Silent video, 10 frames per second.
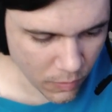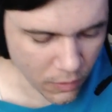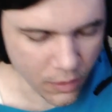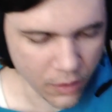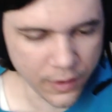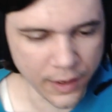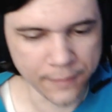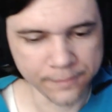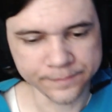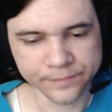Okay,
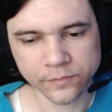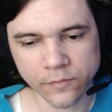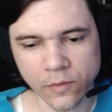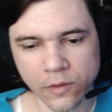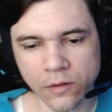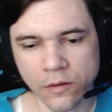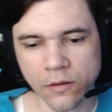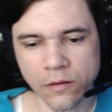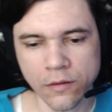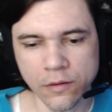
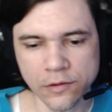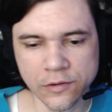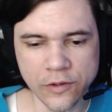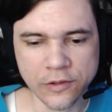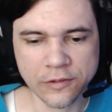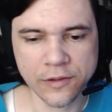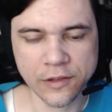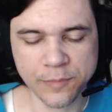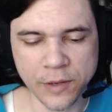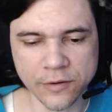so this this
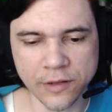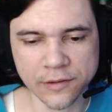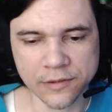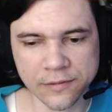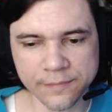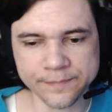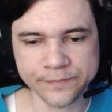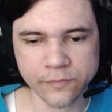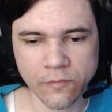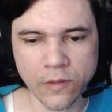beer does
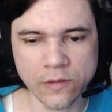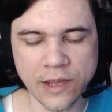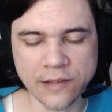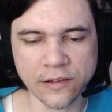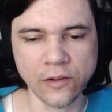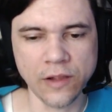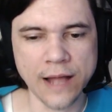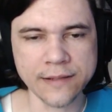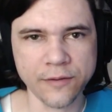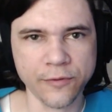taste a
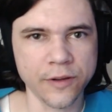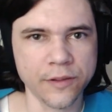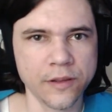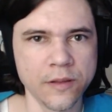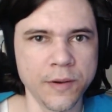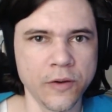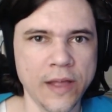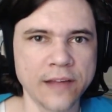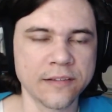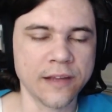lot different than the beer
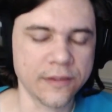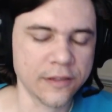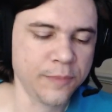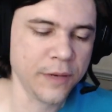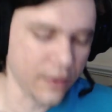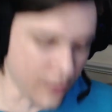last night. This beer,